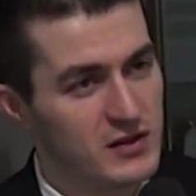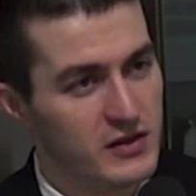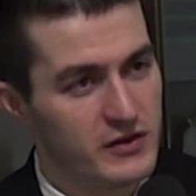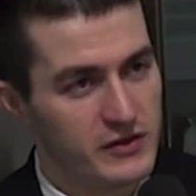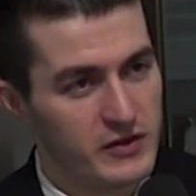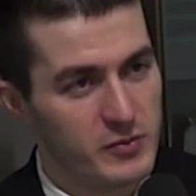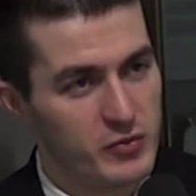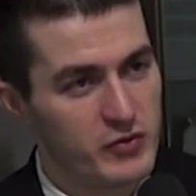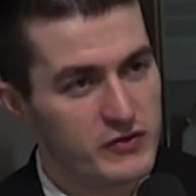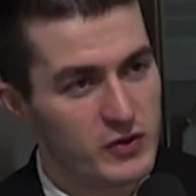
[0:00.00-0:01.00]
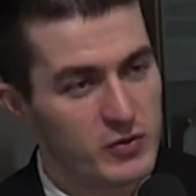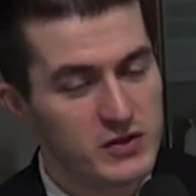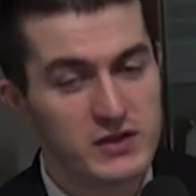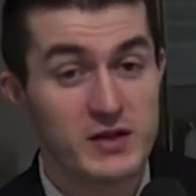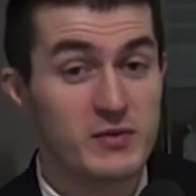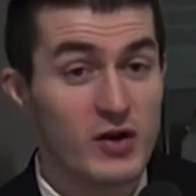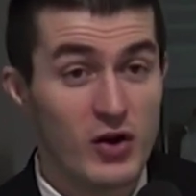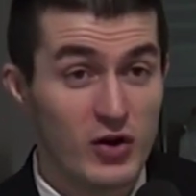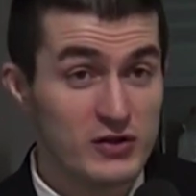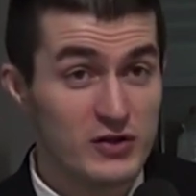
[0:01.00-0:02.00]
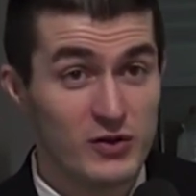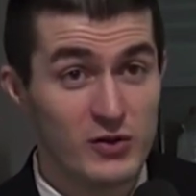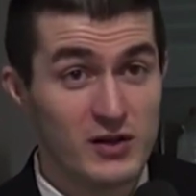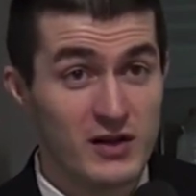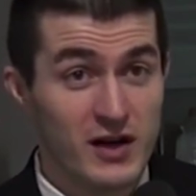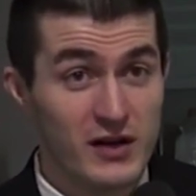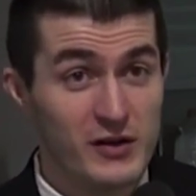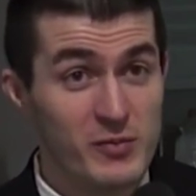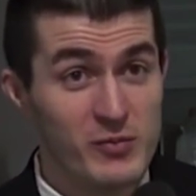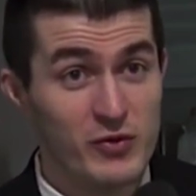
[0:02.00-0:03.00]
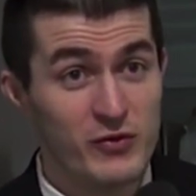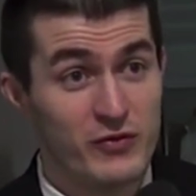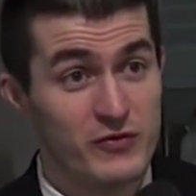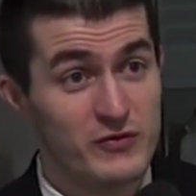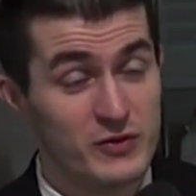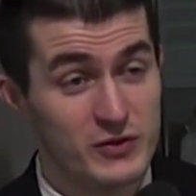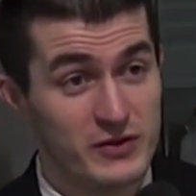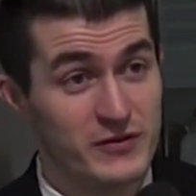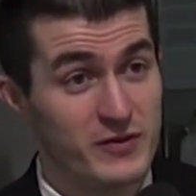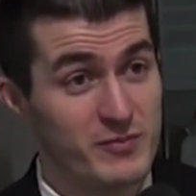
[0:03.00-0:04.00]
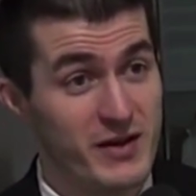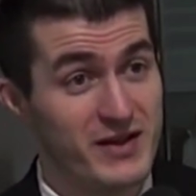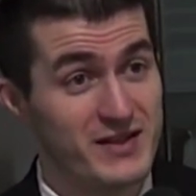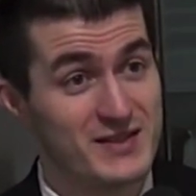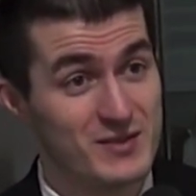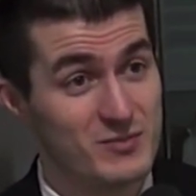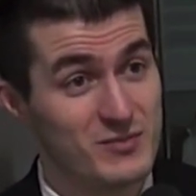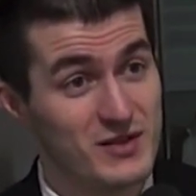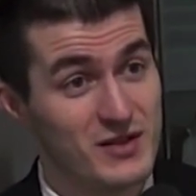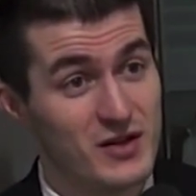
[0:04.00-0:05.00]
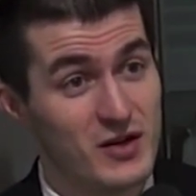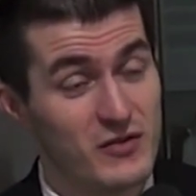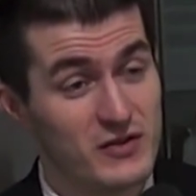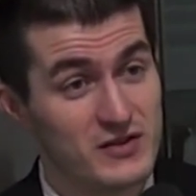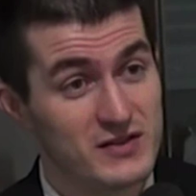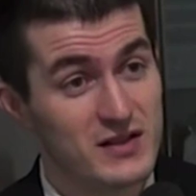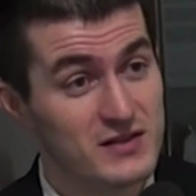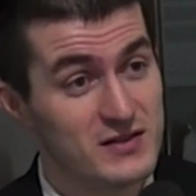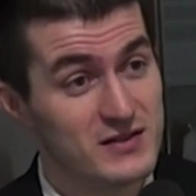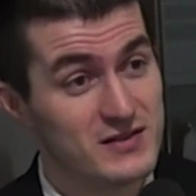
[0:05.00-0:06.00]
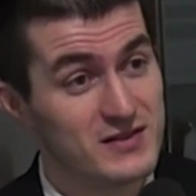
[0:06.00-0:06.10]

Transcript: Ethereum moves towards? And also, how do you move to a different mechanism of consensus